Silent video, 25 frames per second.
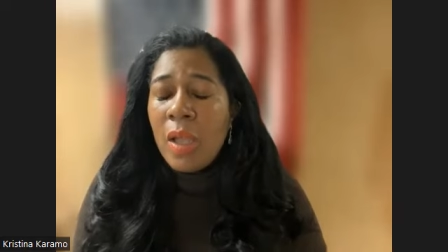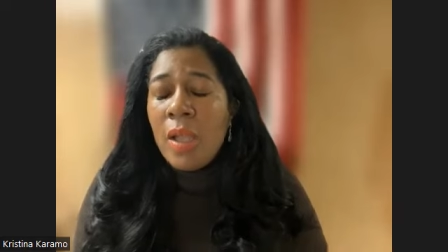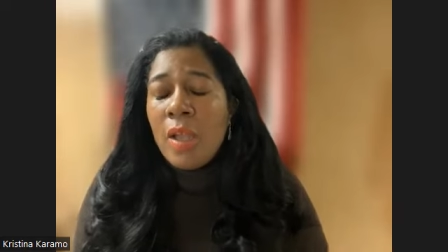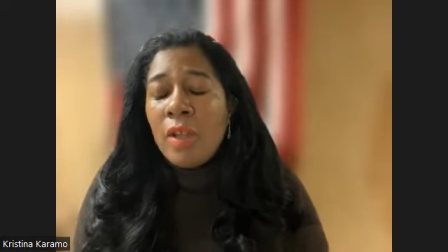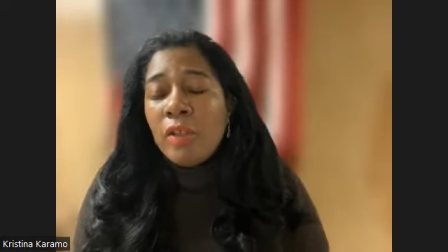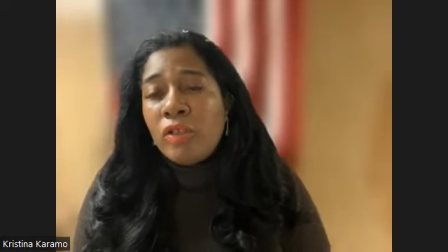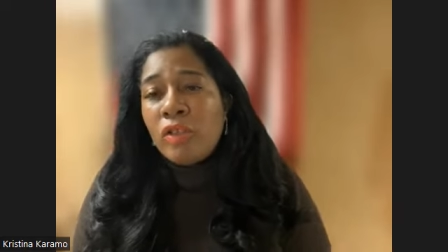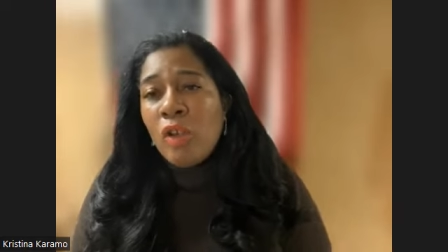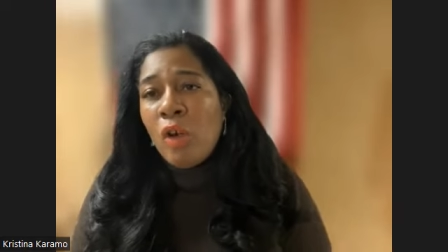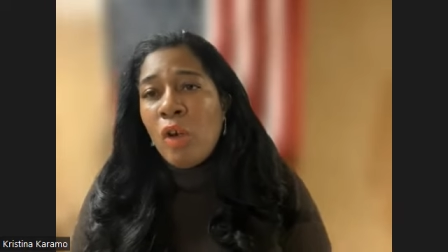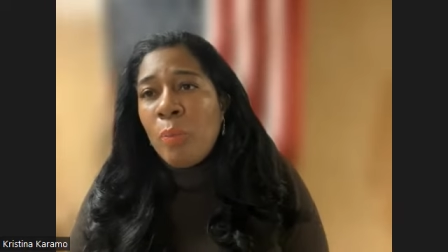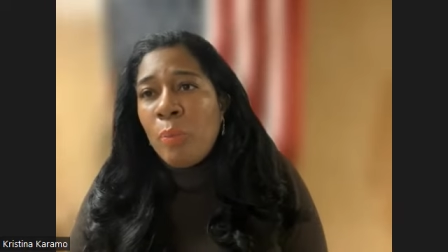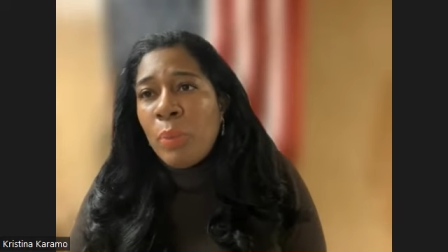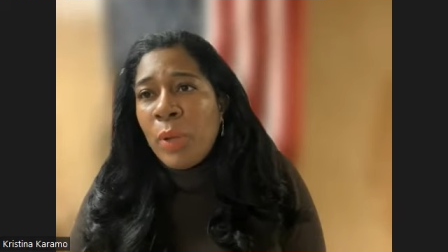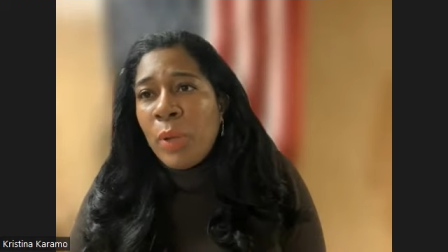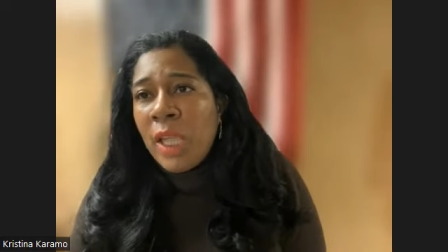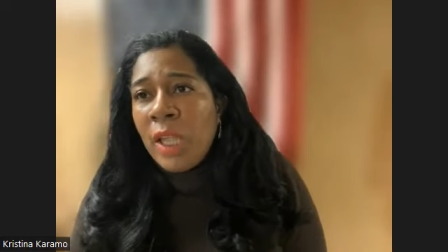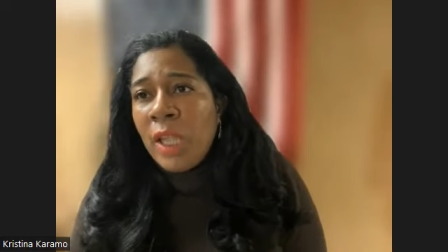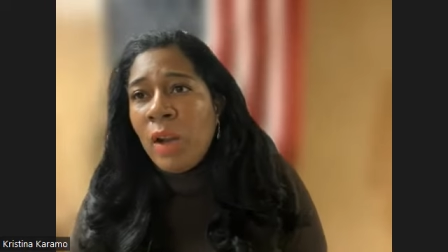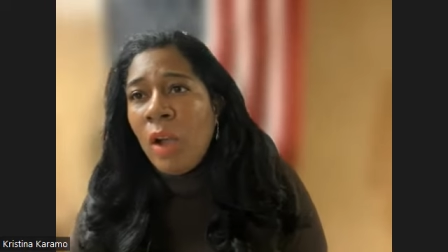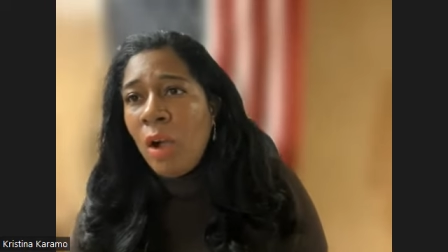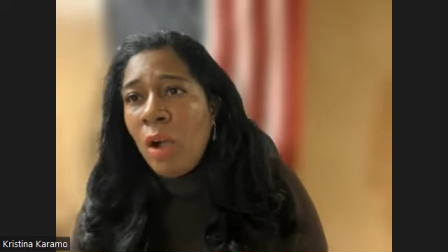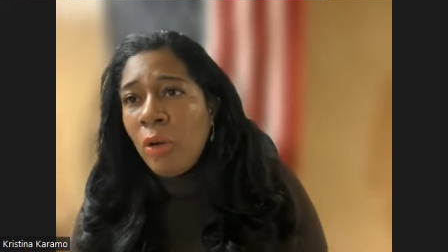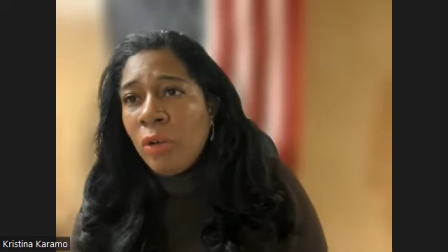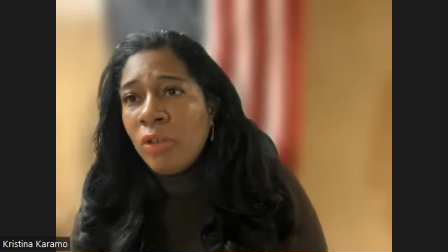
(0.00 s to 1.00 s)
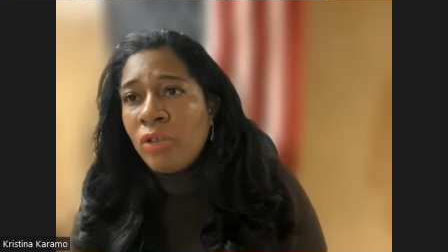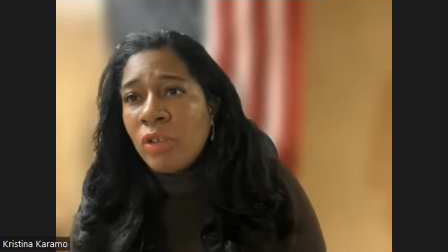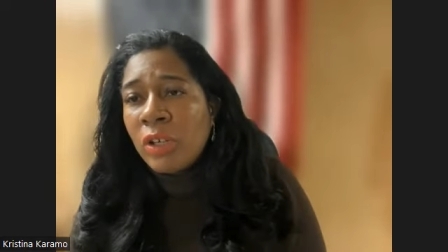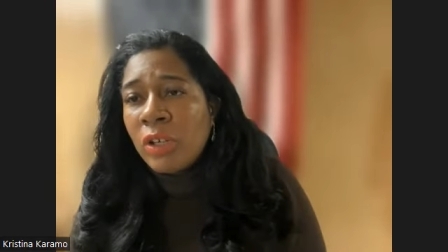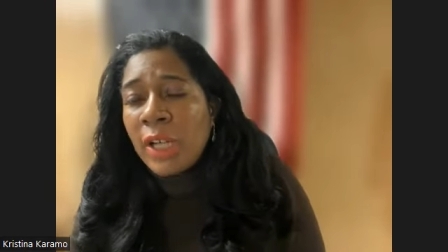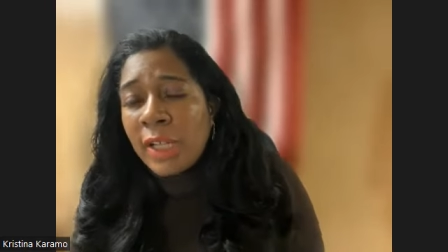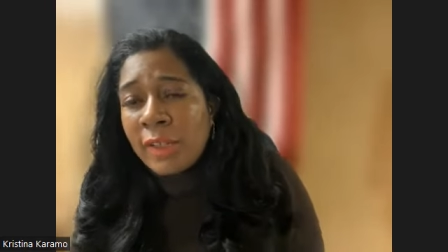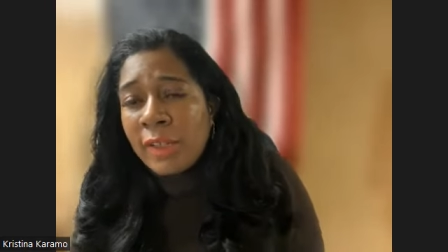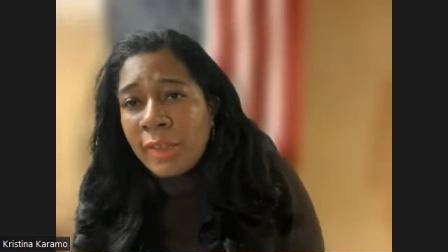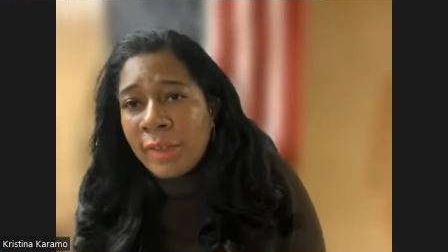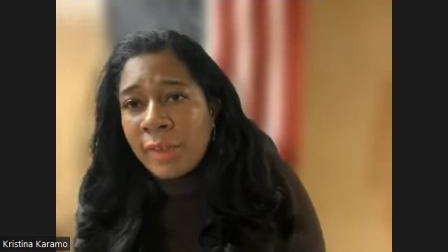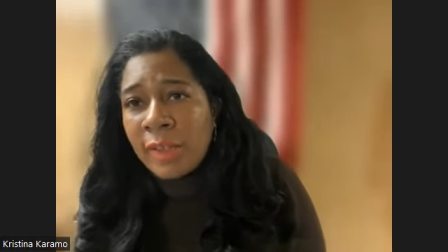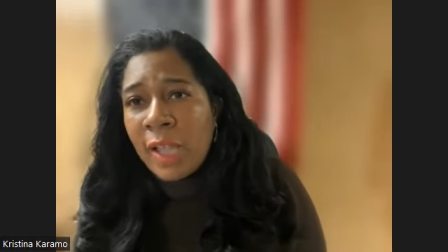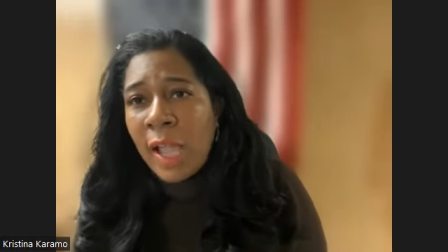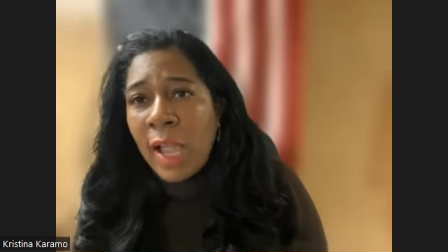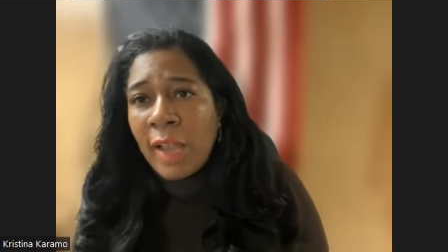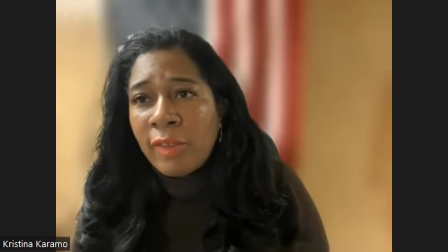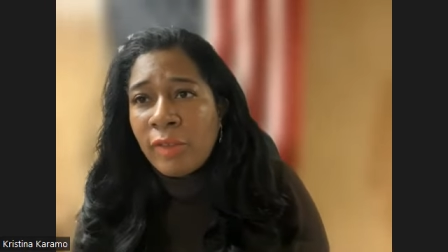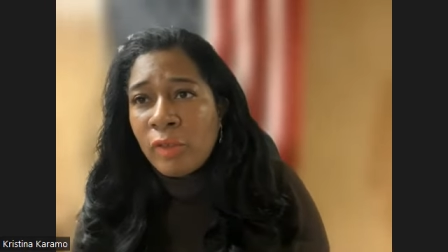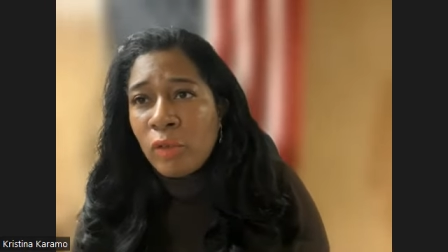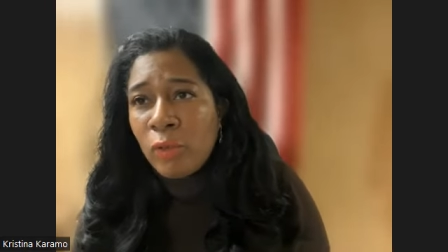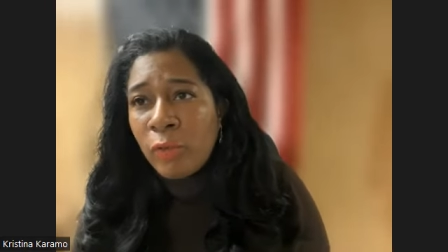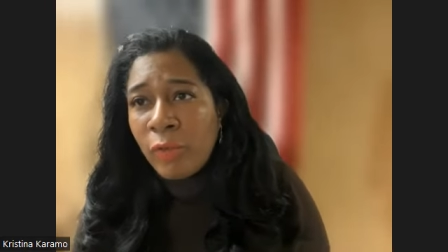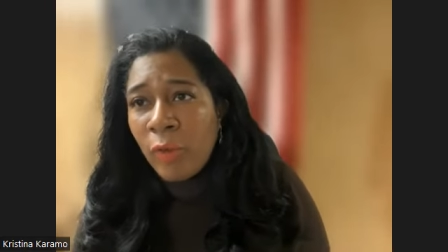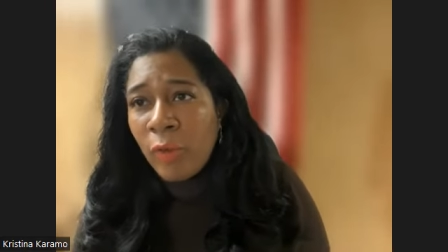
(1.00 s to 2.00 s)
So Pete Hoekstra got this guy,
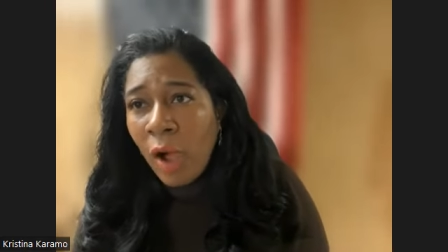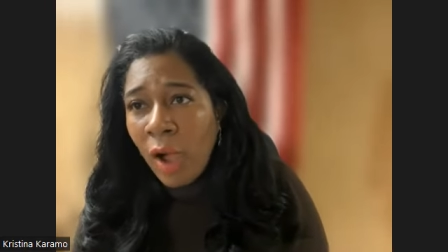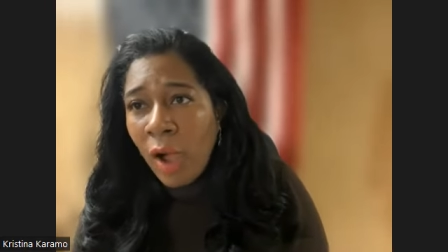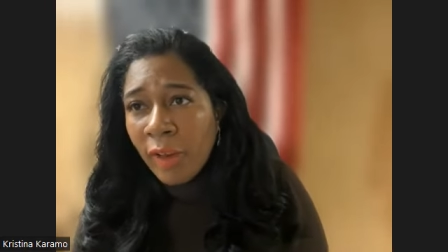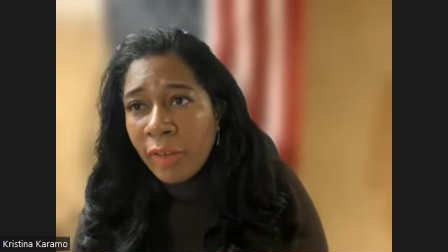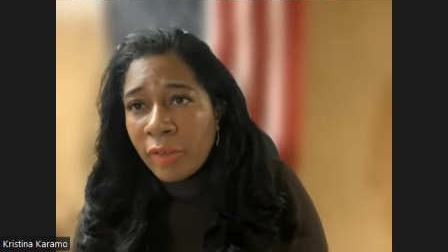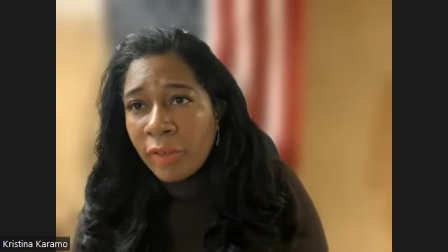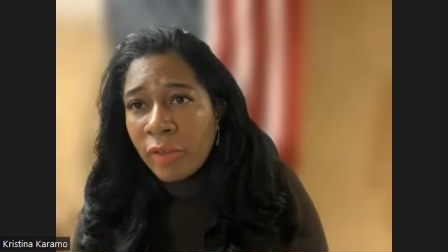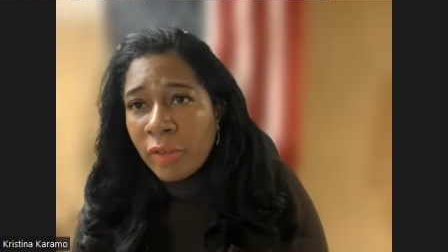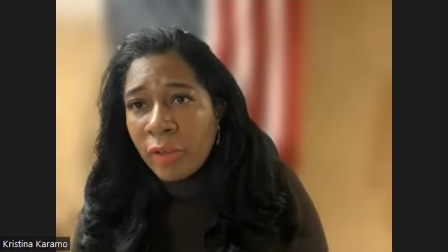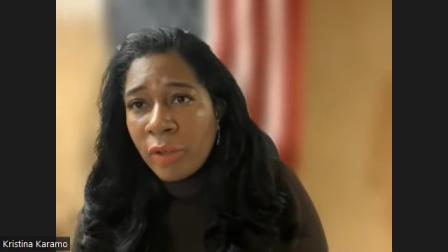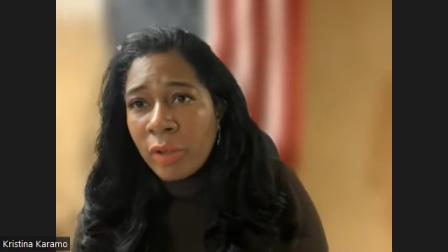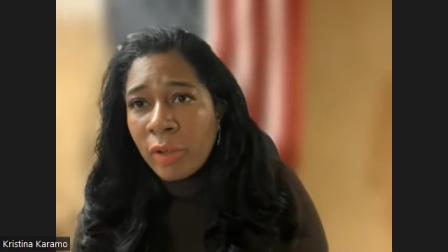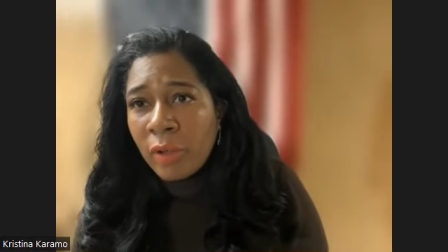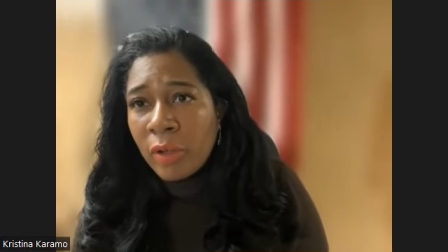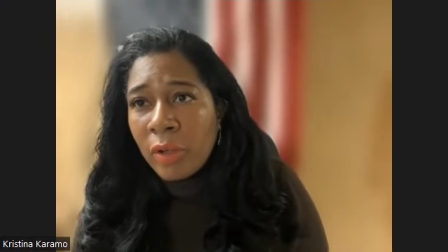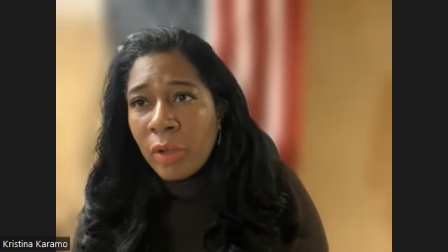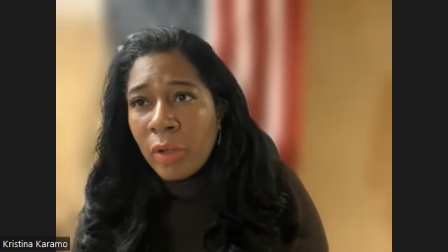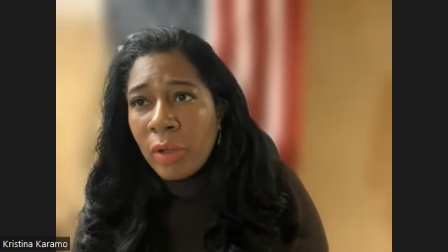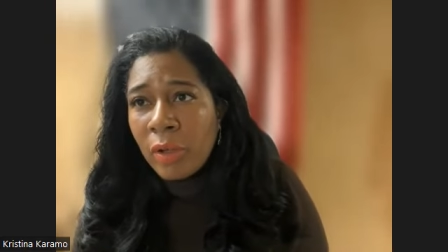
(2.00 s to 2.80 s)
Stu Foster,